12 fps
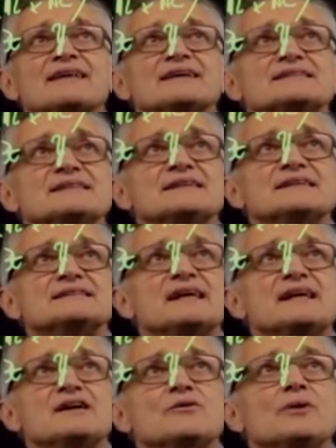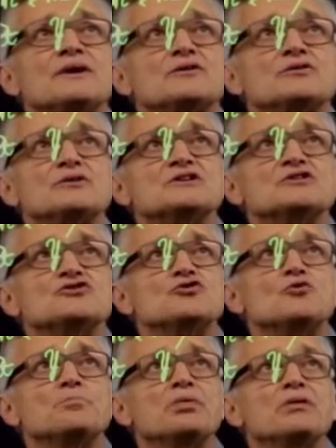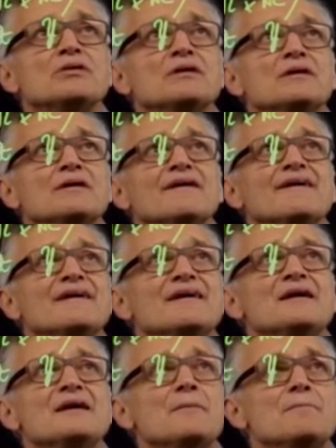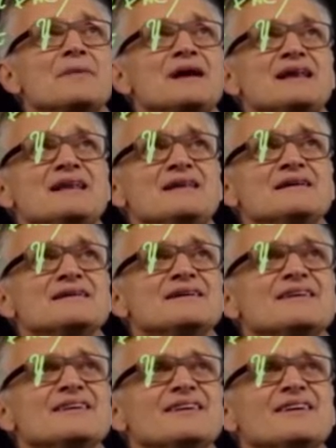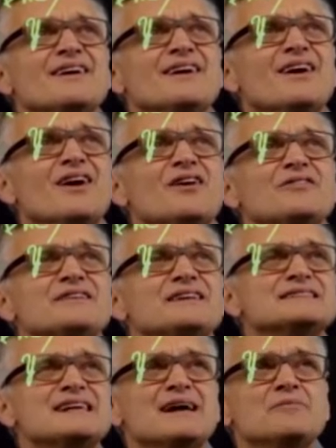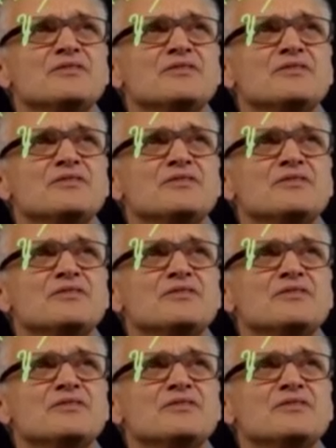this is equal to the sup min of the same